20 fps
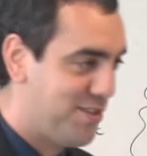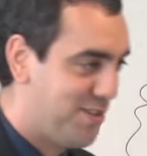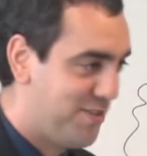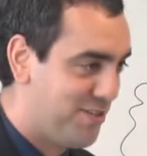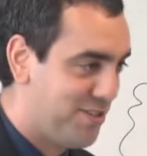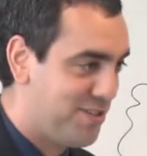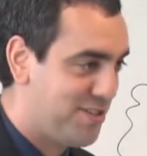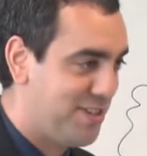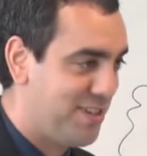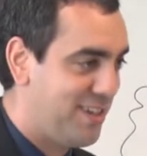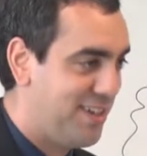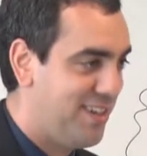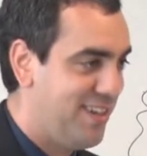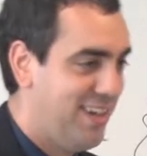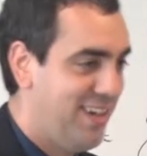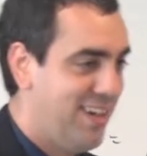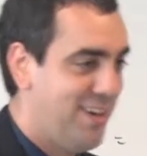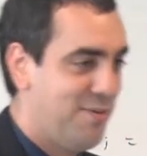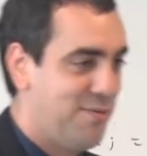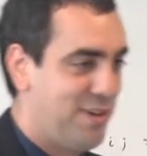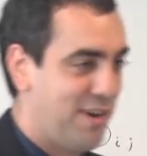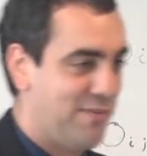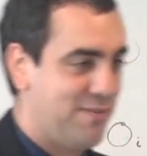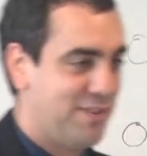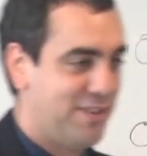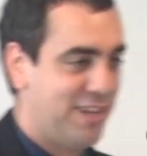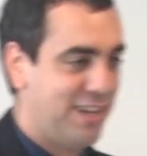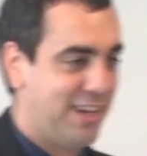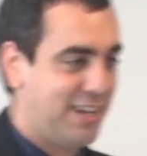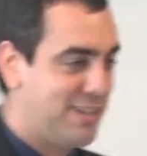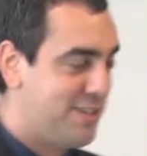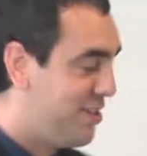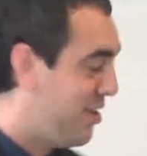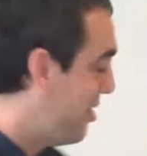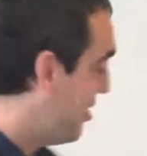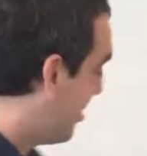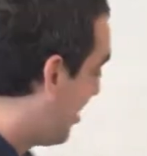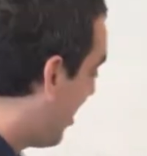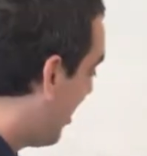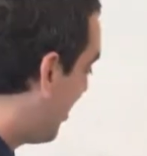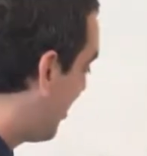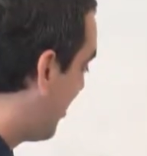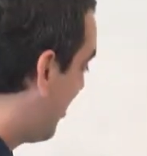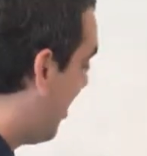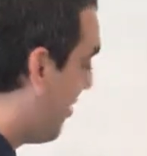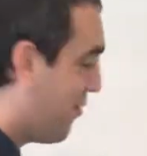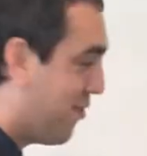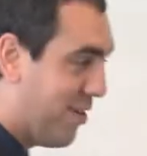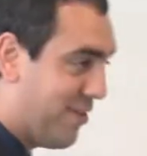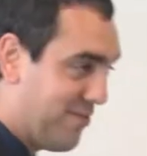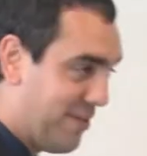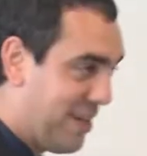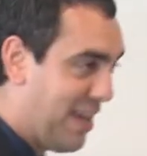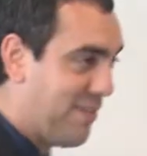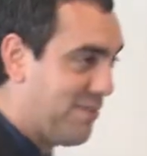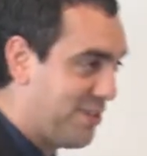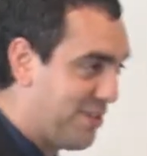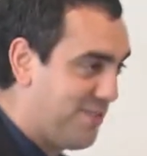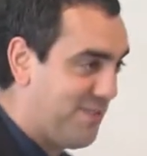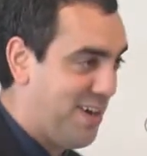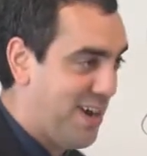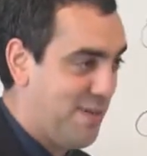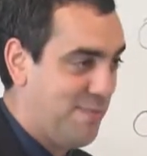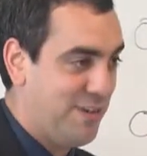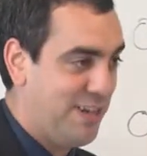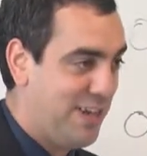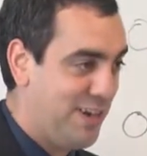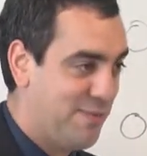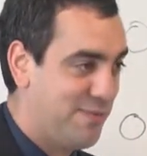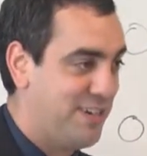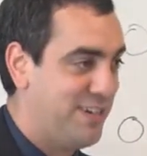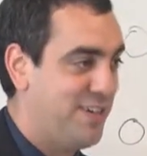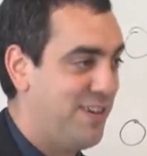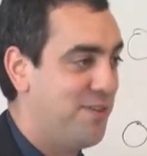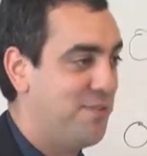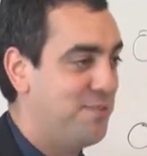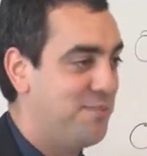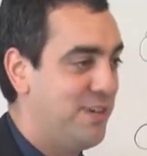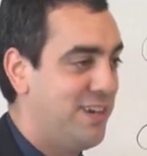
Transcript: university, whatever thing is, this kind of stuff we'd have to define, but here we don't.